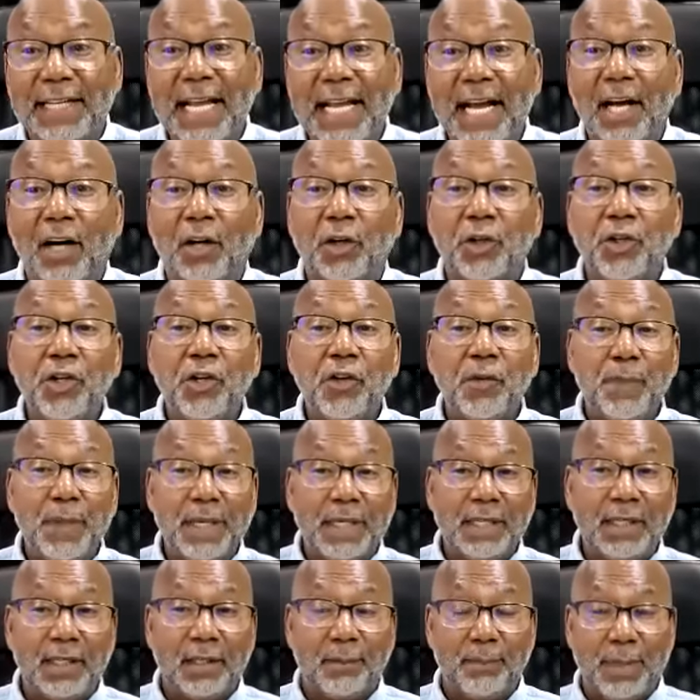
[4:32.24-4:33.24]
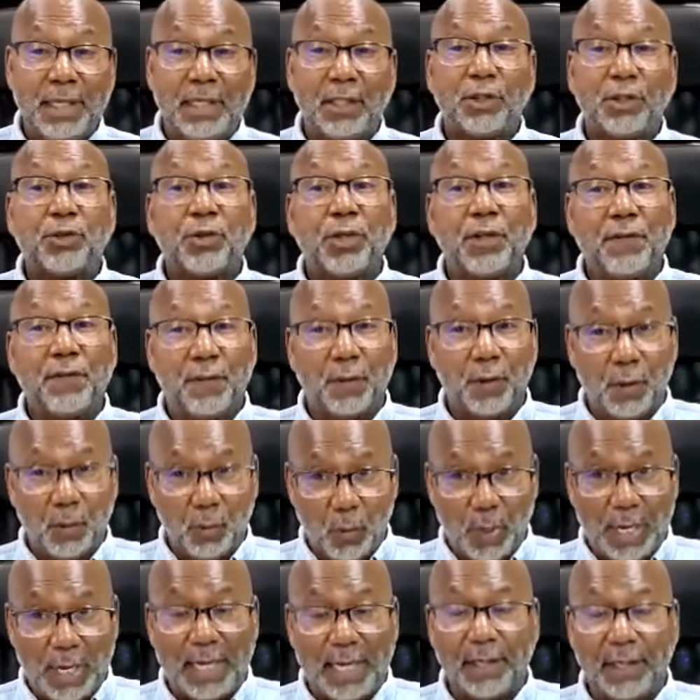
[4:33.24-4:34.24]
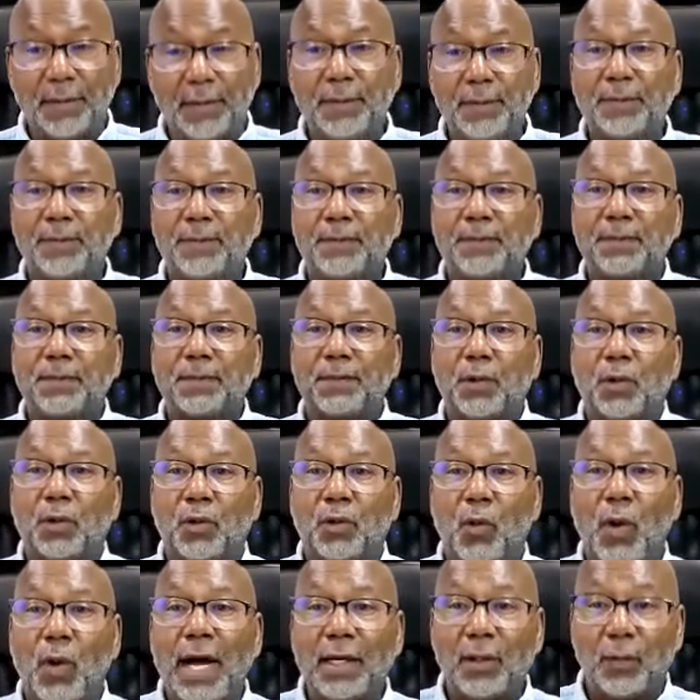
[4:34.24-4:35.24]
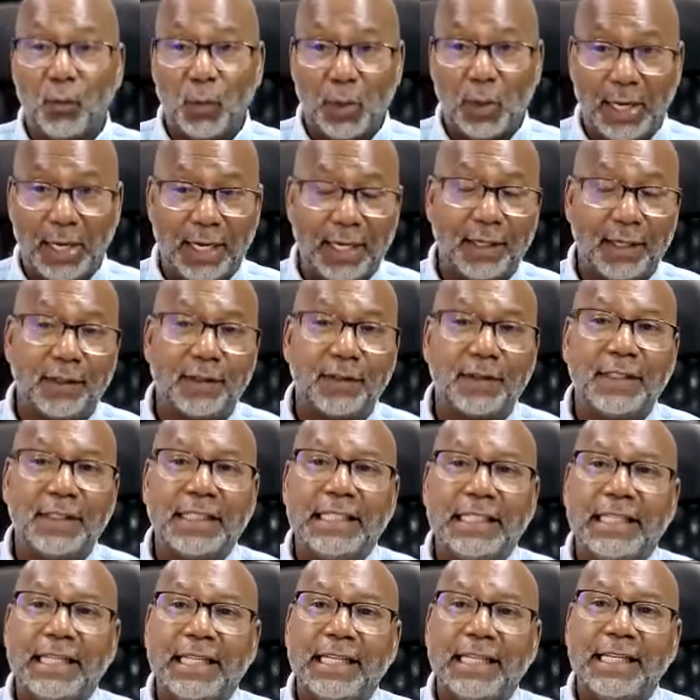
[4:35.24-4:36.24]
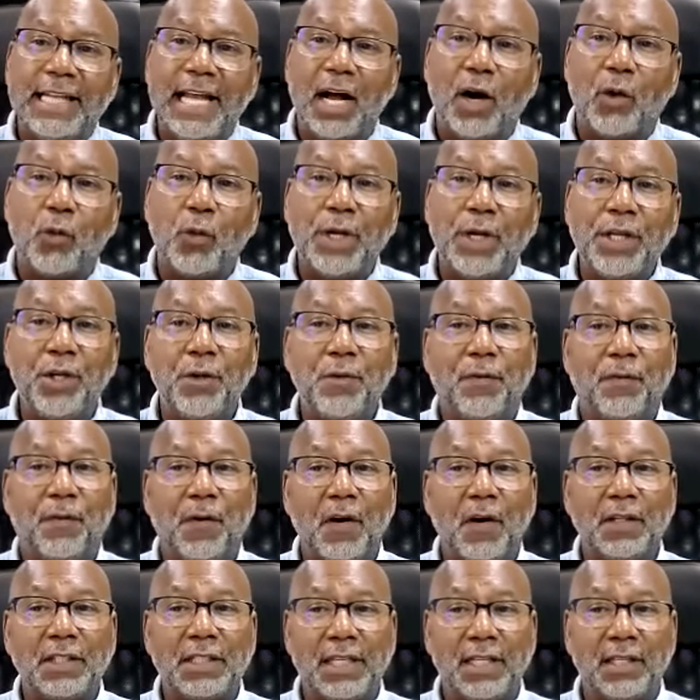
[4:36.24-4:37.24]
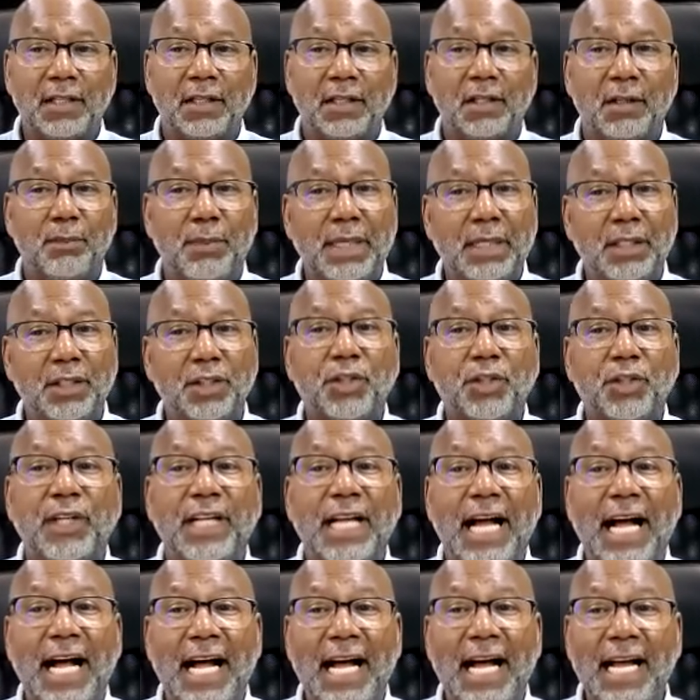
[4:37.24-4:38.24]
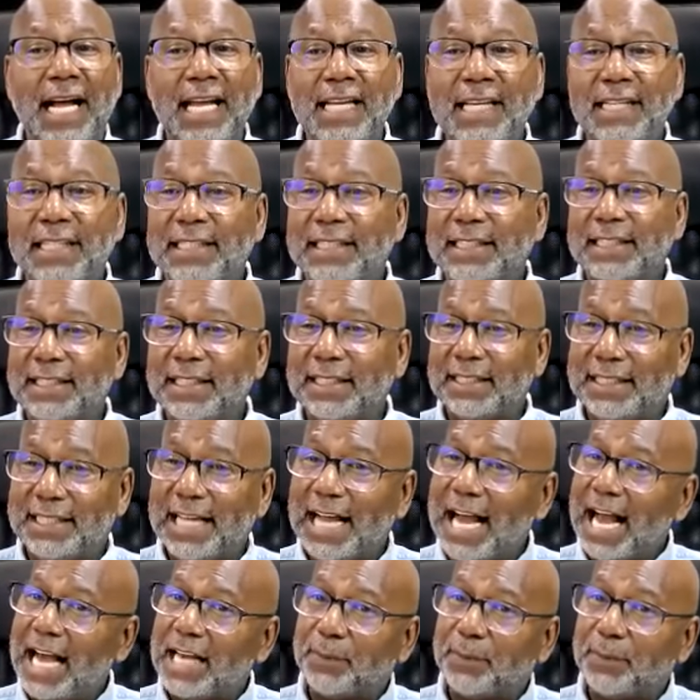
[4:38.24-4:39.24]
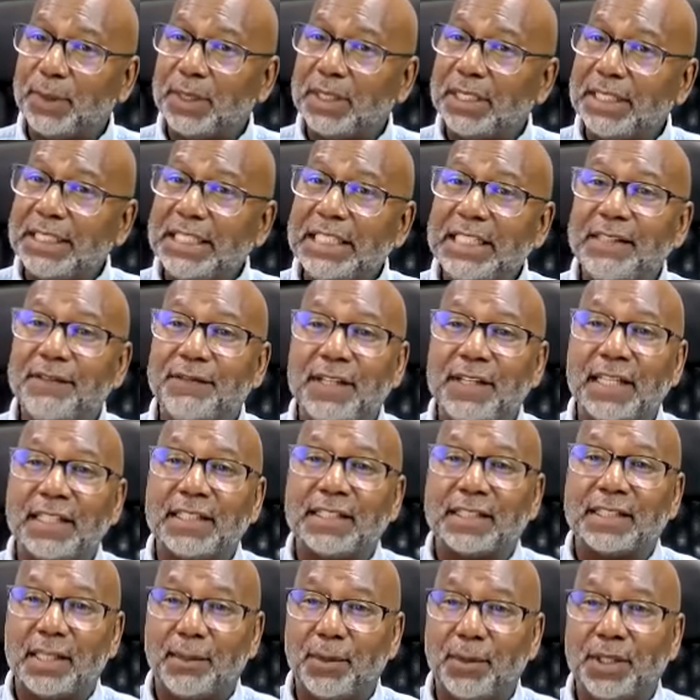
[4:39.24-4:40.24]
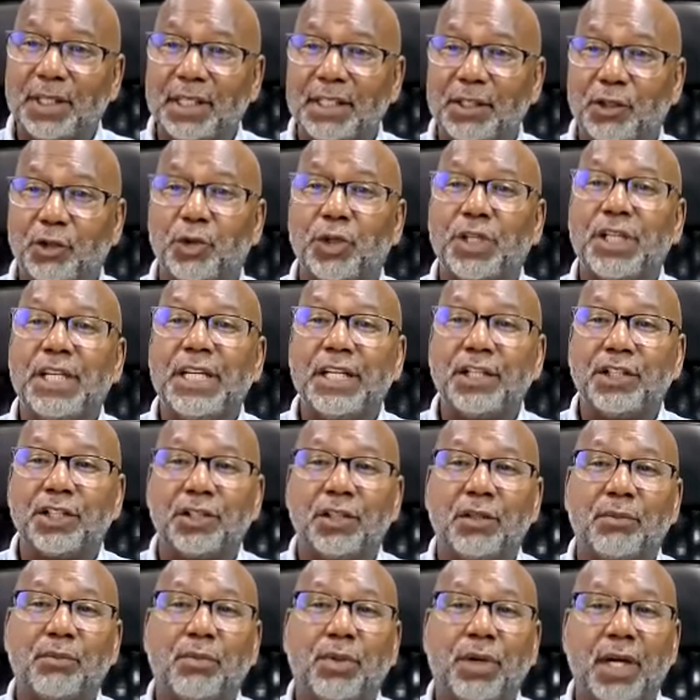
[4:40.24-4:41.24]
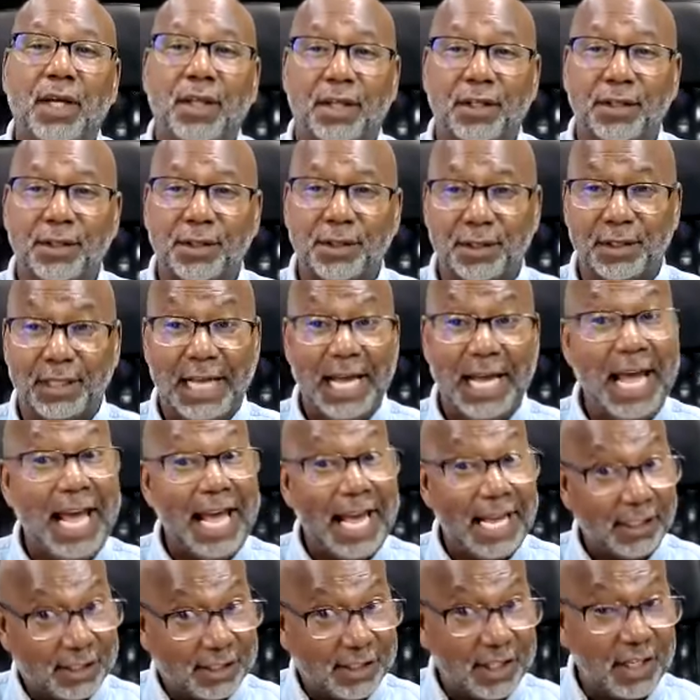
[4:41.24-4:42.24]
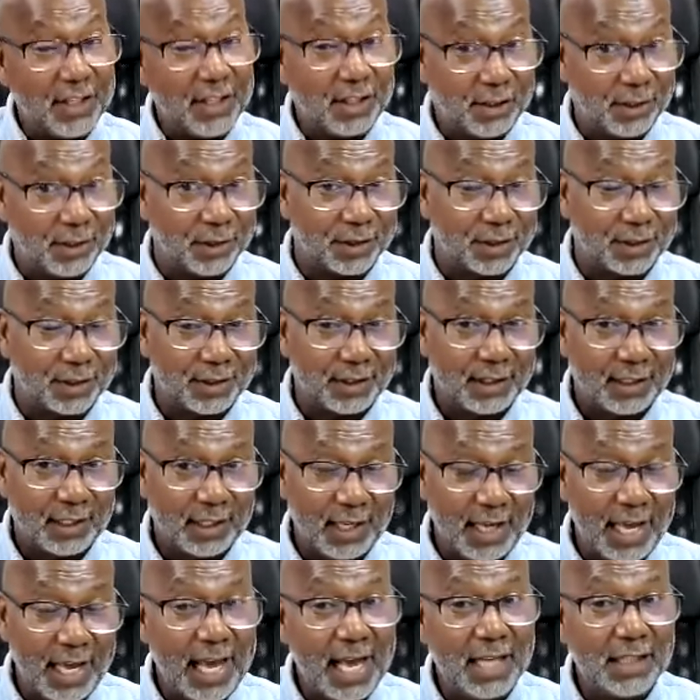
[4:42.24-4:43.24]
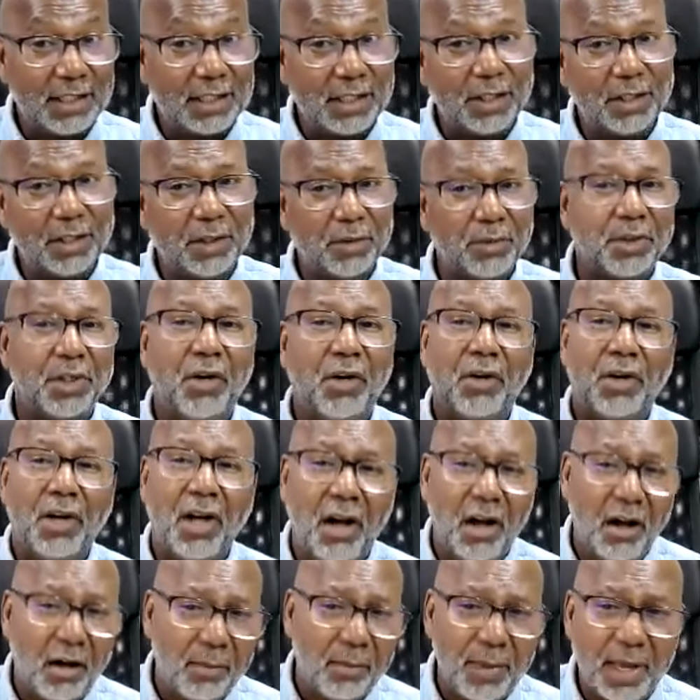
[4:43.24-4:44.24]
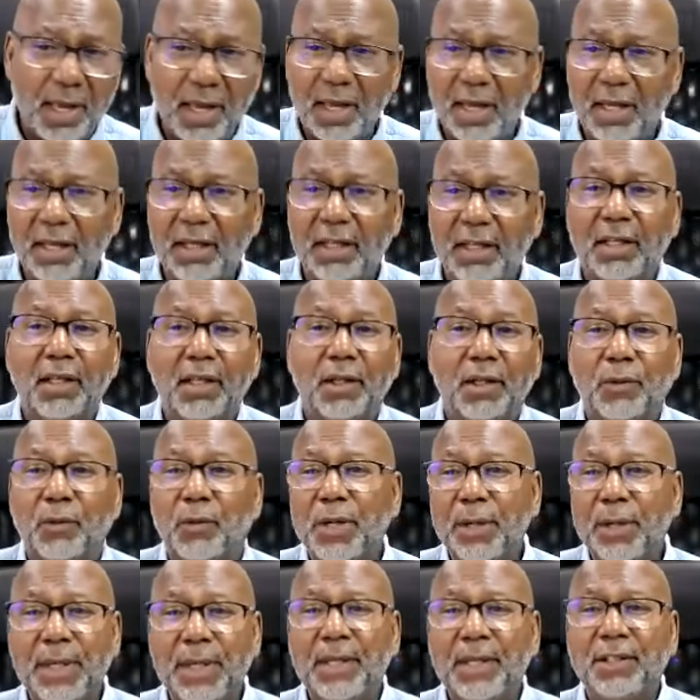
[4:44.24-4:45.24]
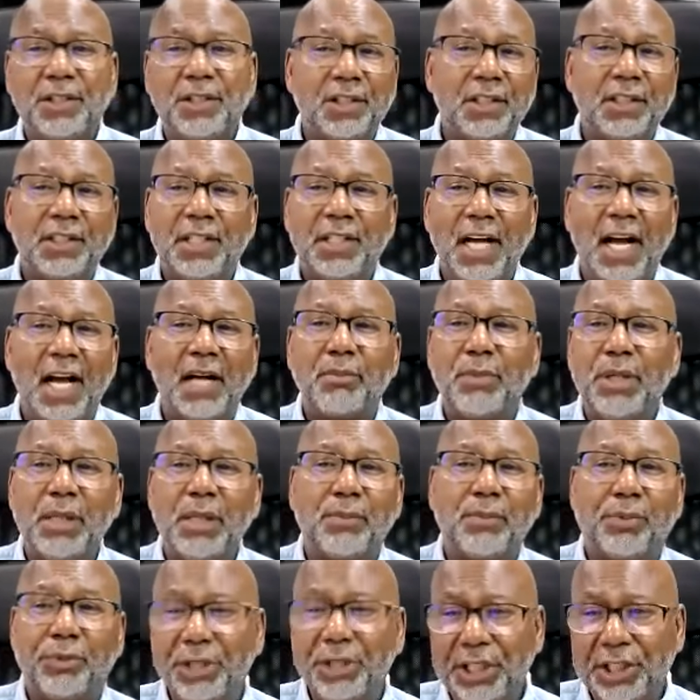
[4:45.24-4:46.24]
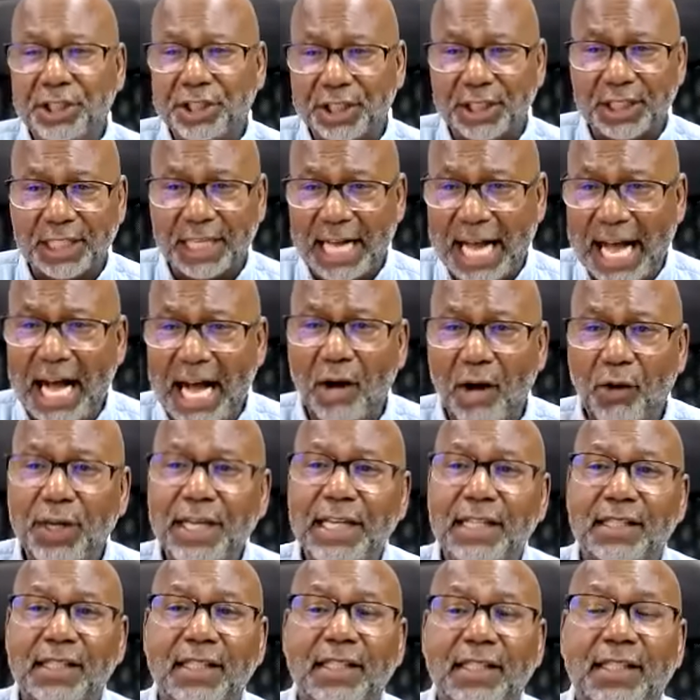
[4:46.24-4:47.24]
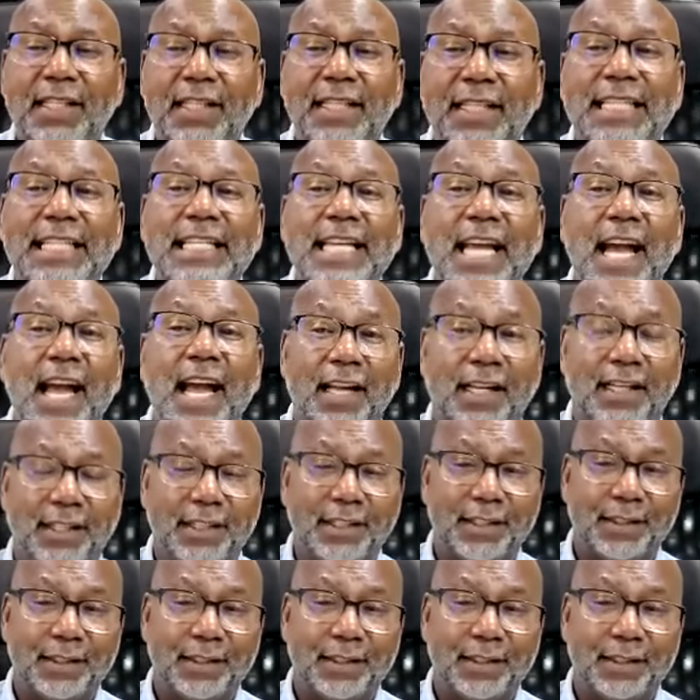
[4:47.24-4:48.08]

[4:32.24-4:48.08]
Now, you've been in the ministry for a while, quite a while. Now, when you first entered the ministry, I just got to believe that some of the traditional brothers and sisters going, oh, man, women should not be preaching. How is it today?